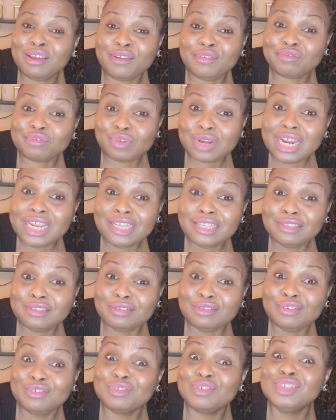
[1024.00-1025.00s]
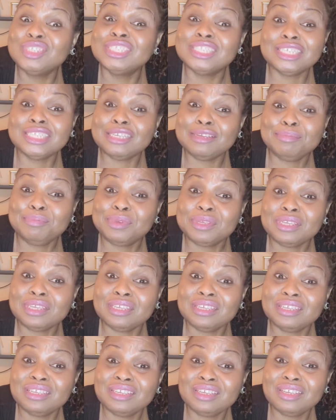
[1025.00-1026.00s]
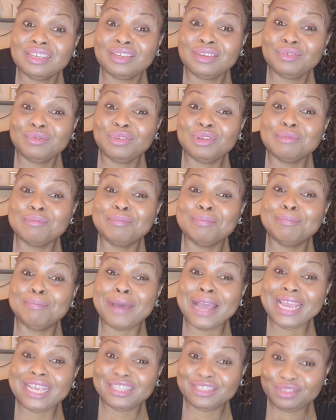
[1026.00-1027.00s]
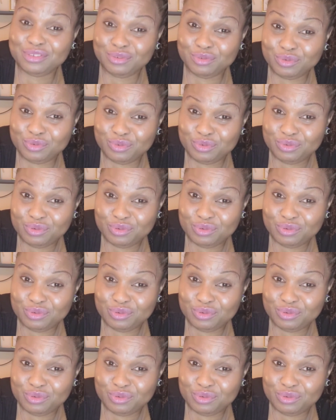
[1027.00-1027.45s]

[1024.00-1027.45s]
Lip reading: of trying to grow GDP will bite you